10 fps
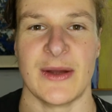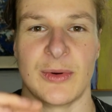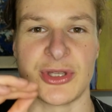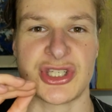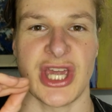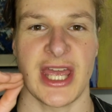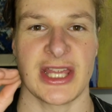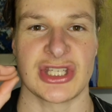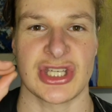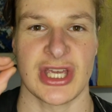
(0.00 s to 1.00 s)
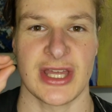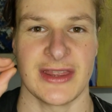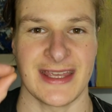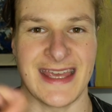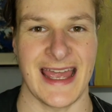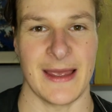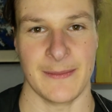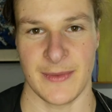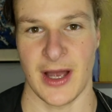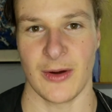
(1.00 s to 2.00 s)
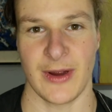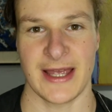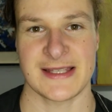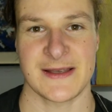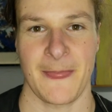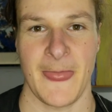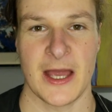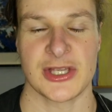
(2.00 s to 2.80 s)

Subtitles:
It will change the game. Alright?